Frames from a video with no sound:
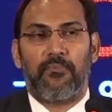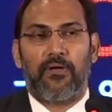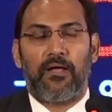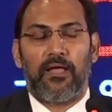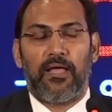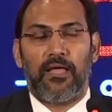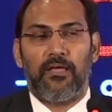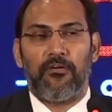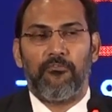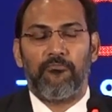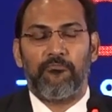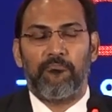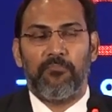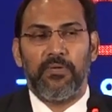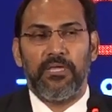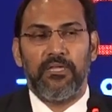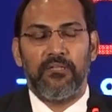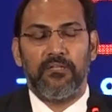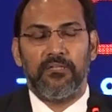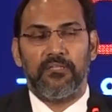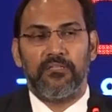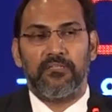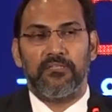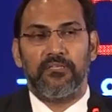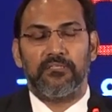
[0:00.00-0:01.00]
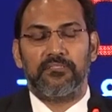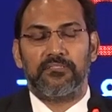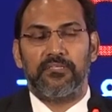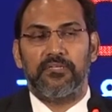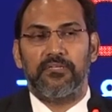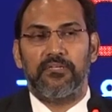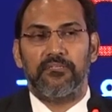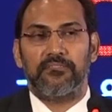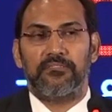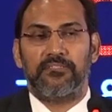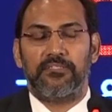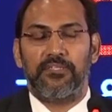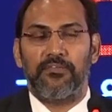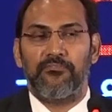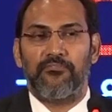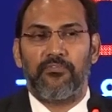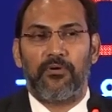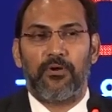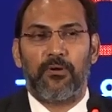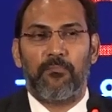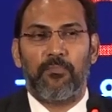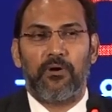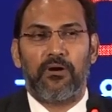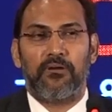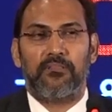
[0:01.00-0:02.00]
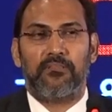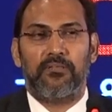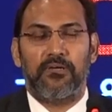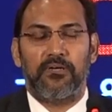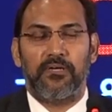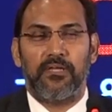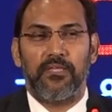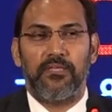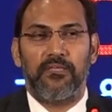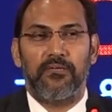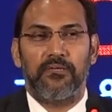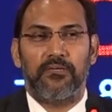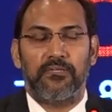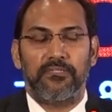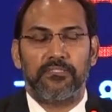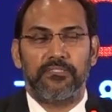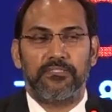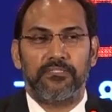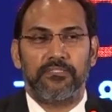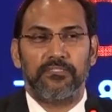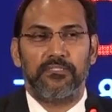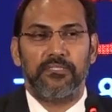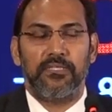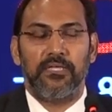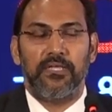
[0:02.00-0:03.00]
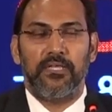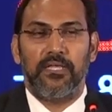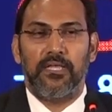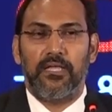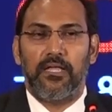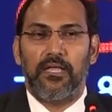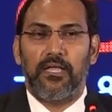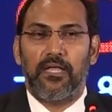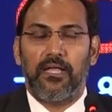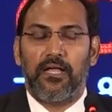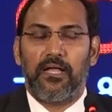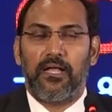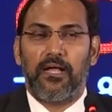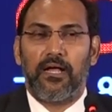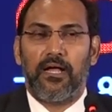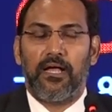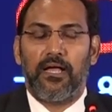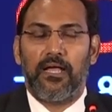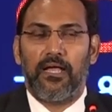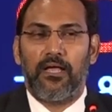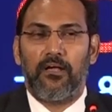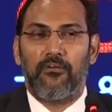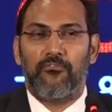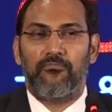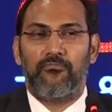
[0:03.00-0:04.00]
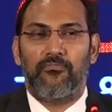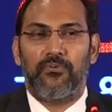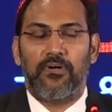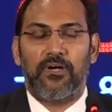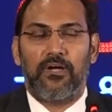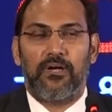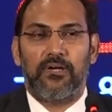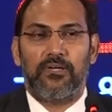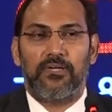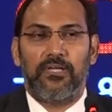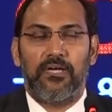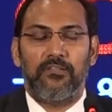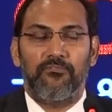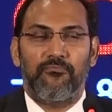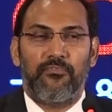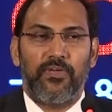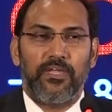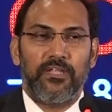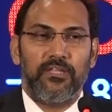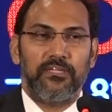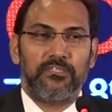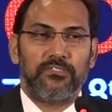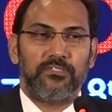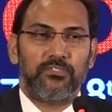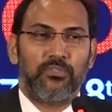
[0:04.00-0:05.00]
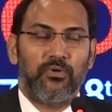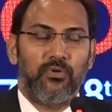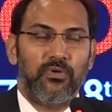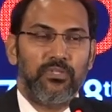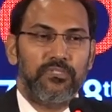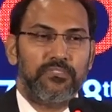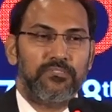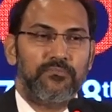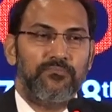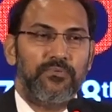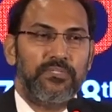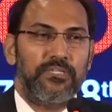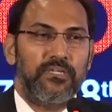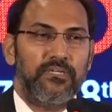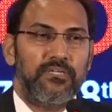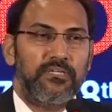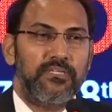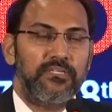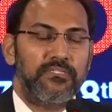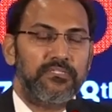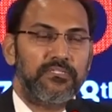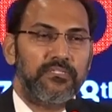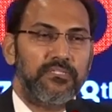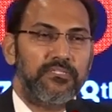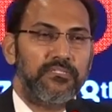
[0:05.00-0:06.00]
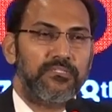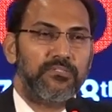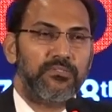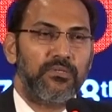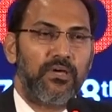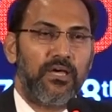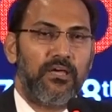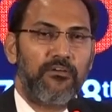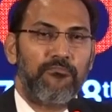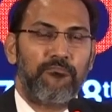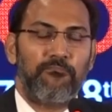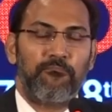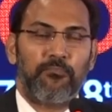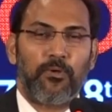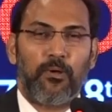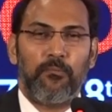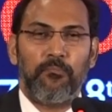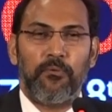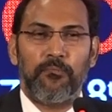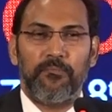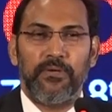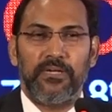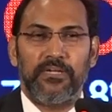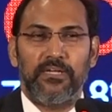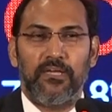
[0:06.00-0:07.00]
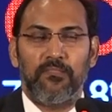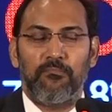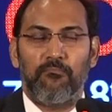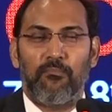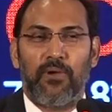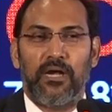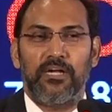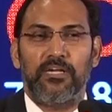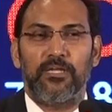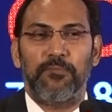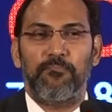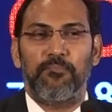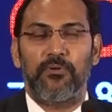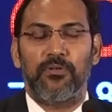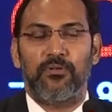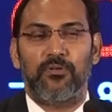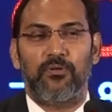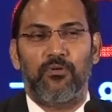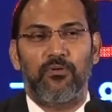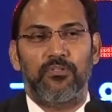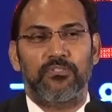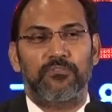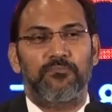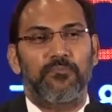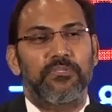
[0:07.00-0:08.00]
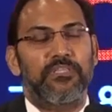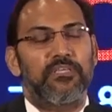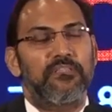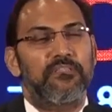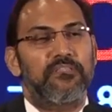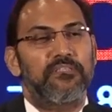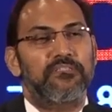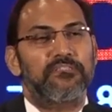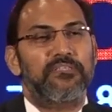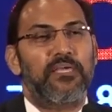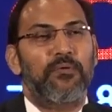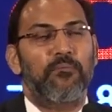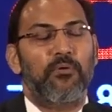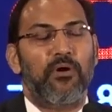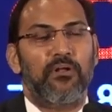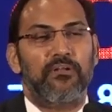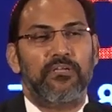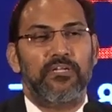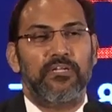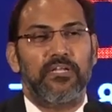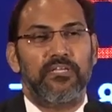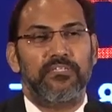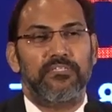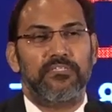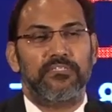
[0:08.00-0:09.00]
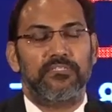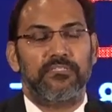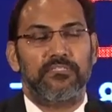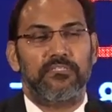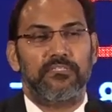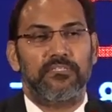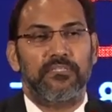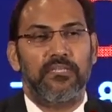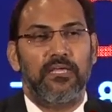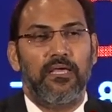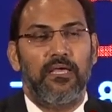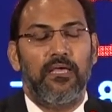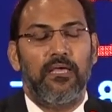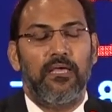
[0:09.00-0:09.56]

have been in this industry for about 30 years. I have done various roles within TCS, so I have probably done multiple roles within the same organization.